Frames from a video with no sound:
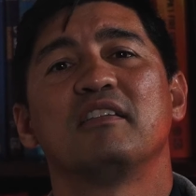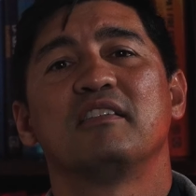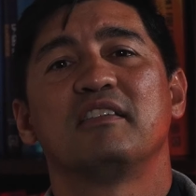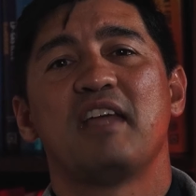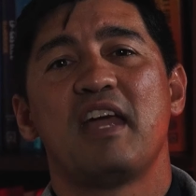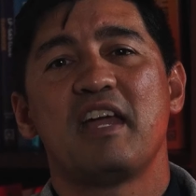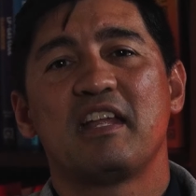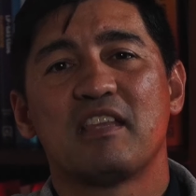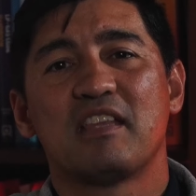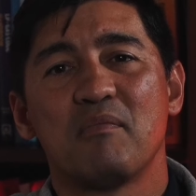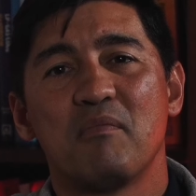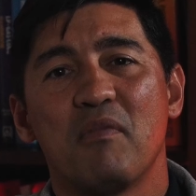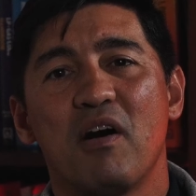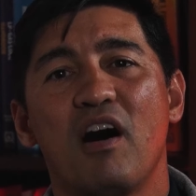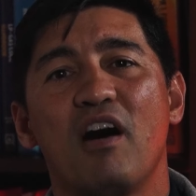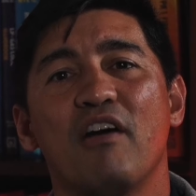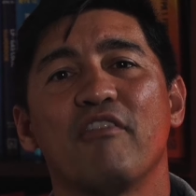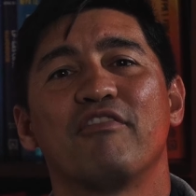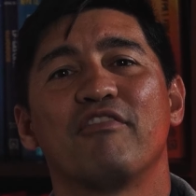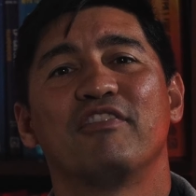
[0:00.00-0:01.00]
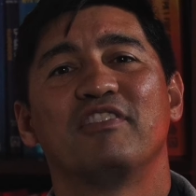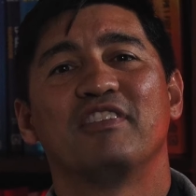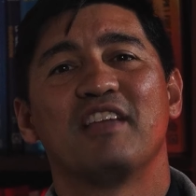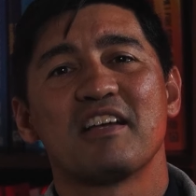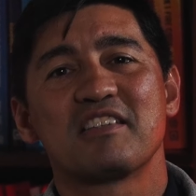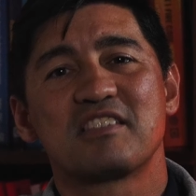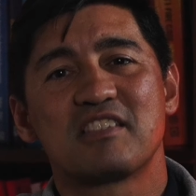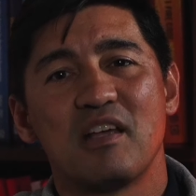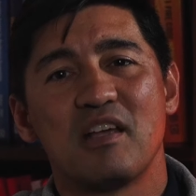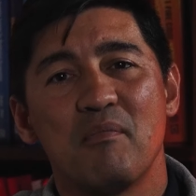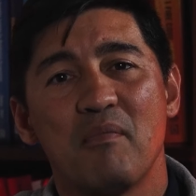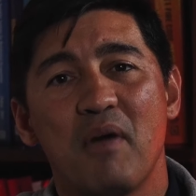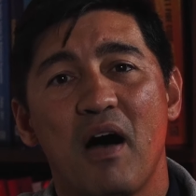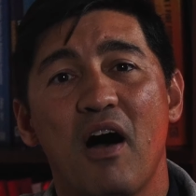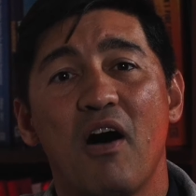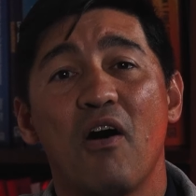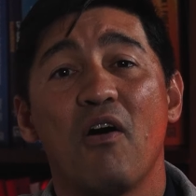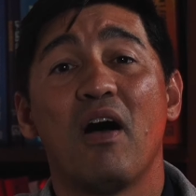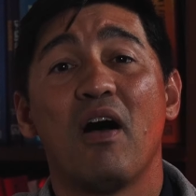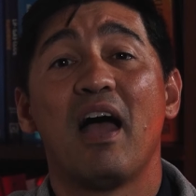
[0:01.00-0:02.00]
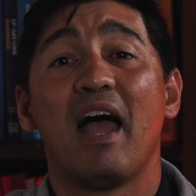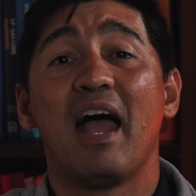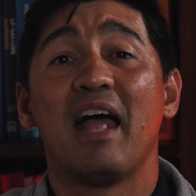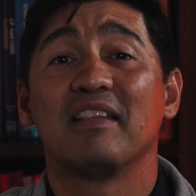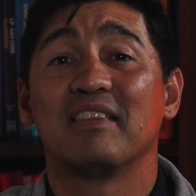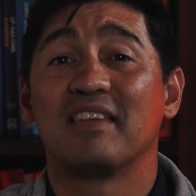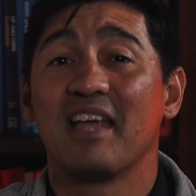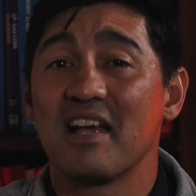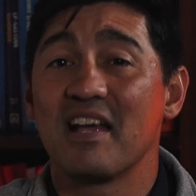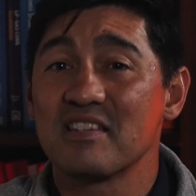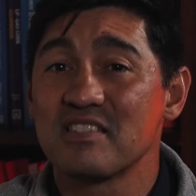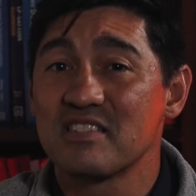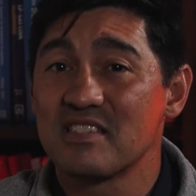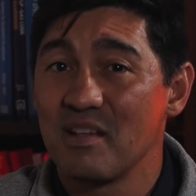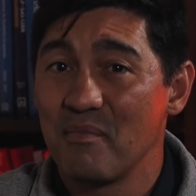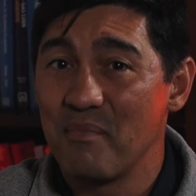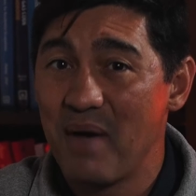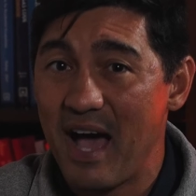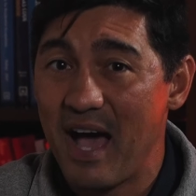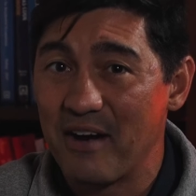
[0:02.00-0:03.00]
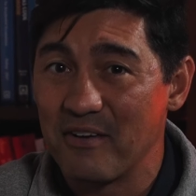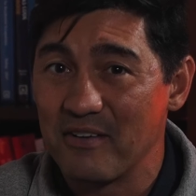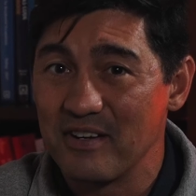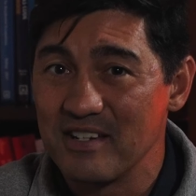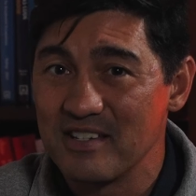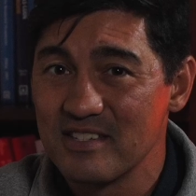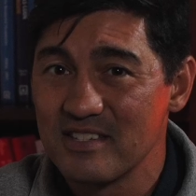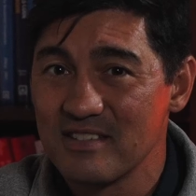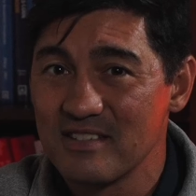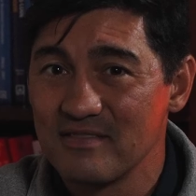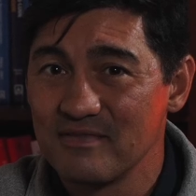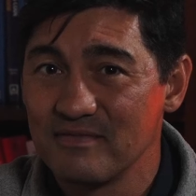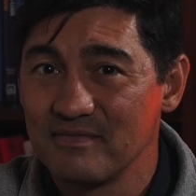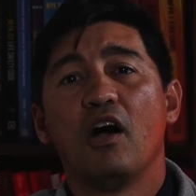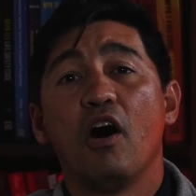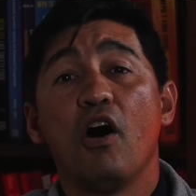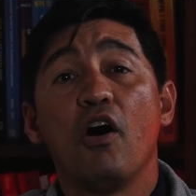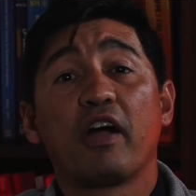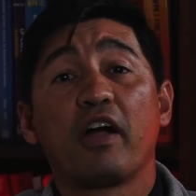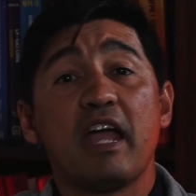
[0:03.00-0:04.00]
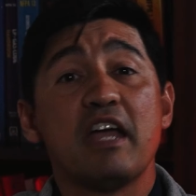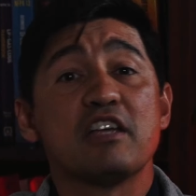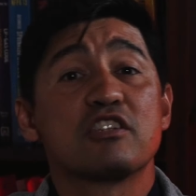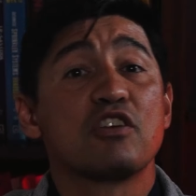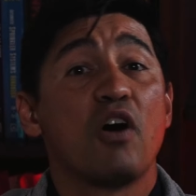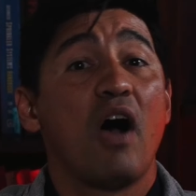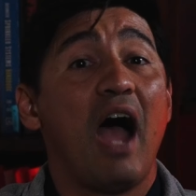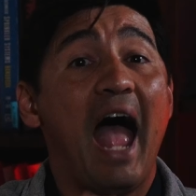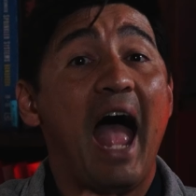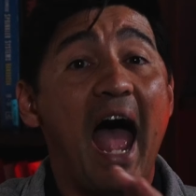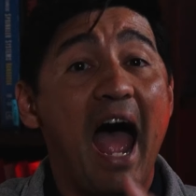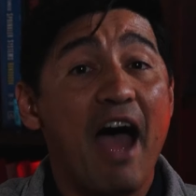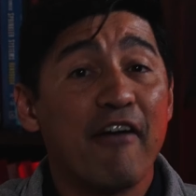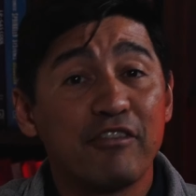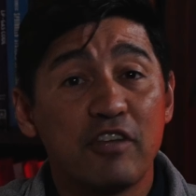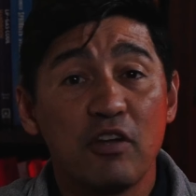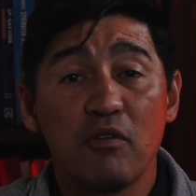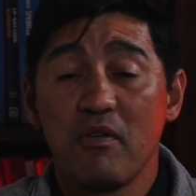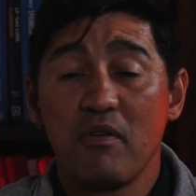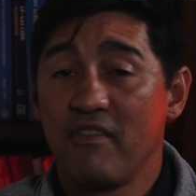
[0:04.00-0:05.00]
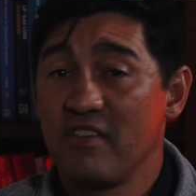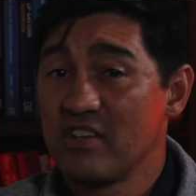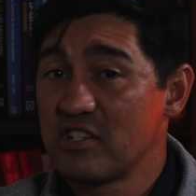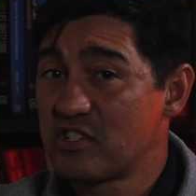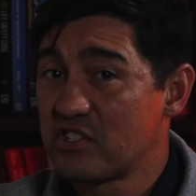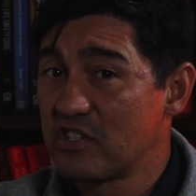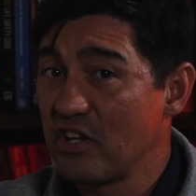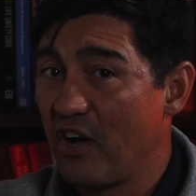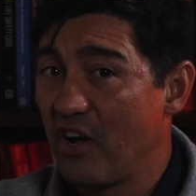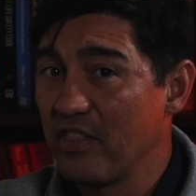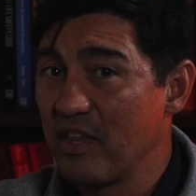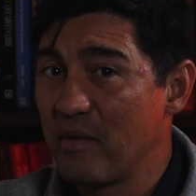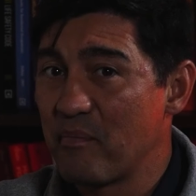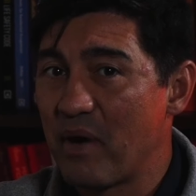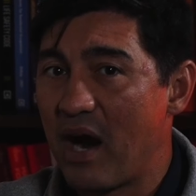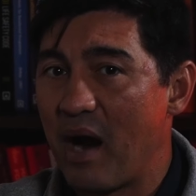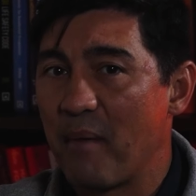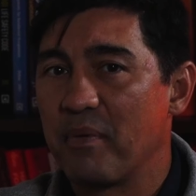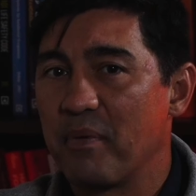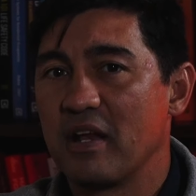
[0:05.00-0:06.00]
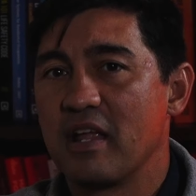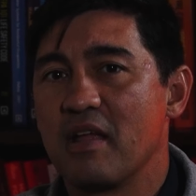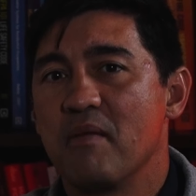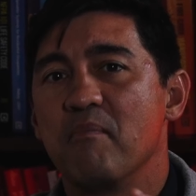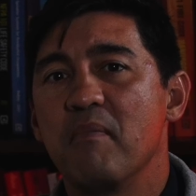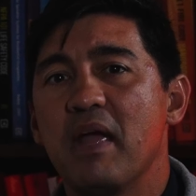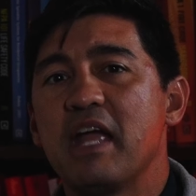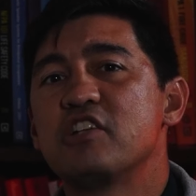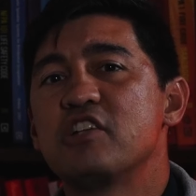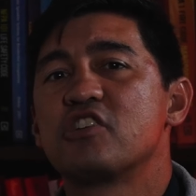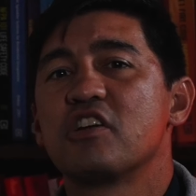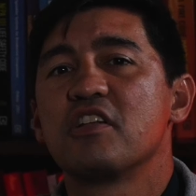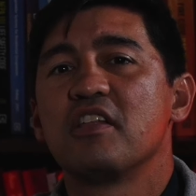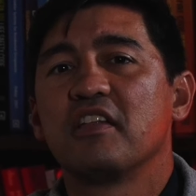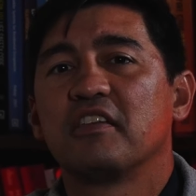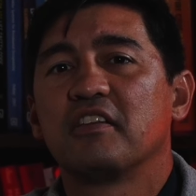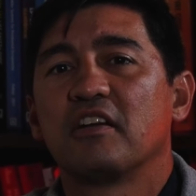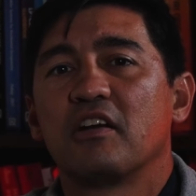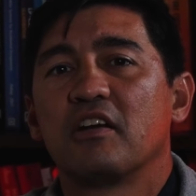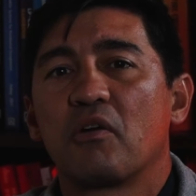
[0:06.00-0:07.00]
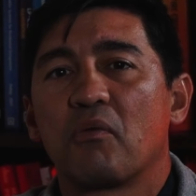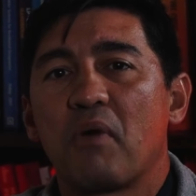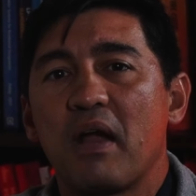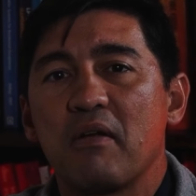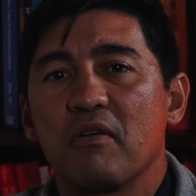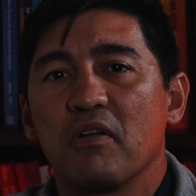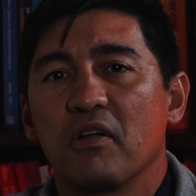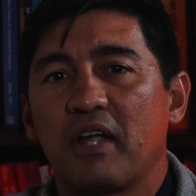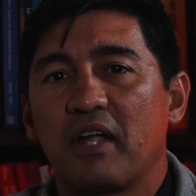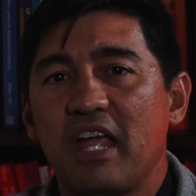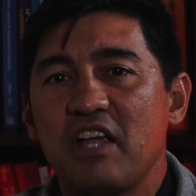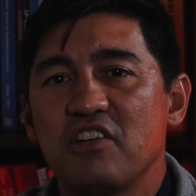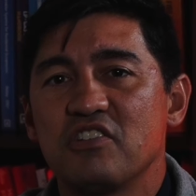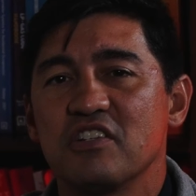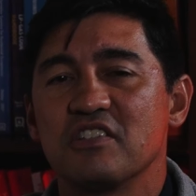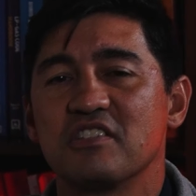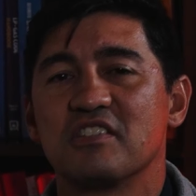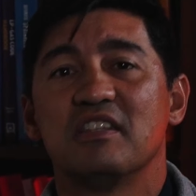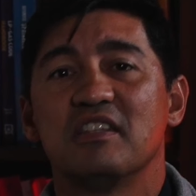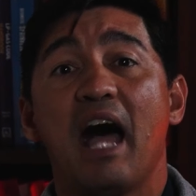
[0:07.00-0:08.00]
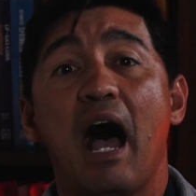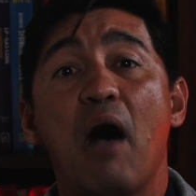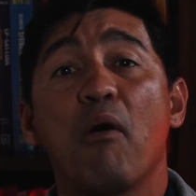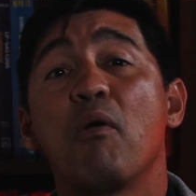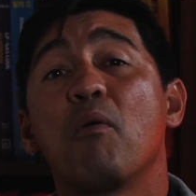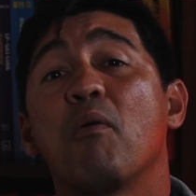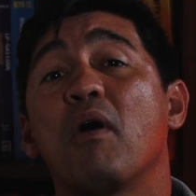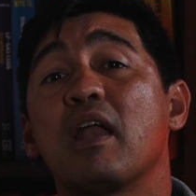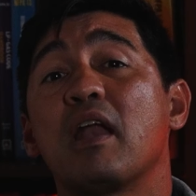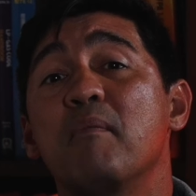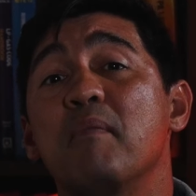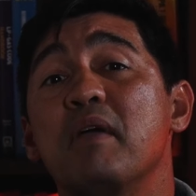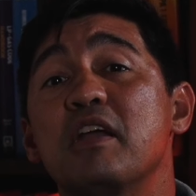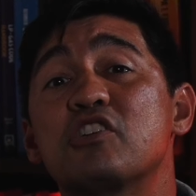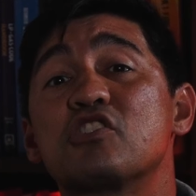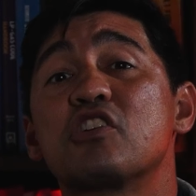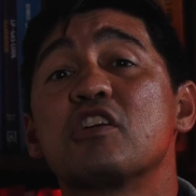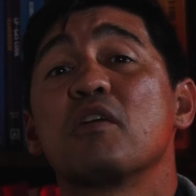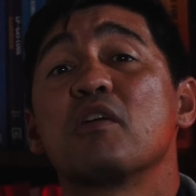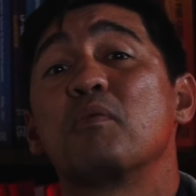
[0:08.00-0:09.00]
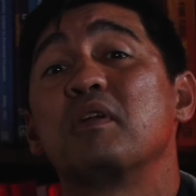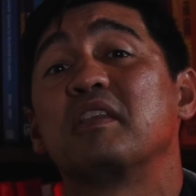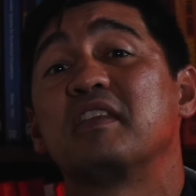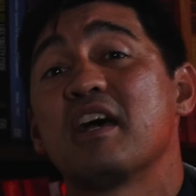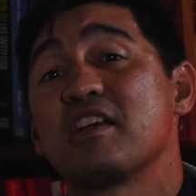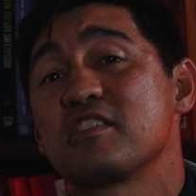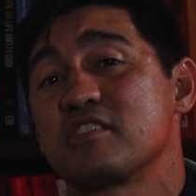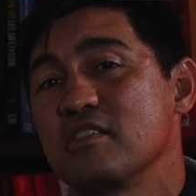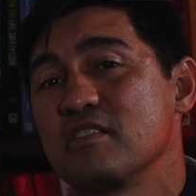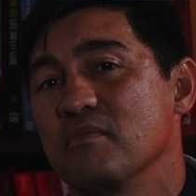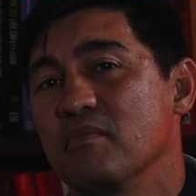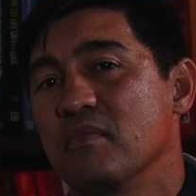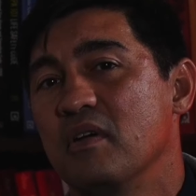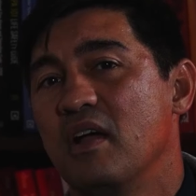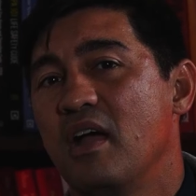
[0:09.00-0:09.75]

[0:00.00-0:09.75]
take them off, dust them out, and test the batteries. Okay, so after we've installed them properly and made sure that they're in the right locations, now we want to make sure that we test them.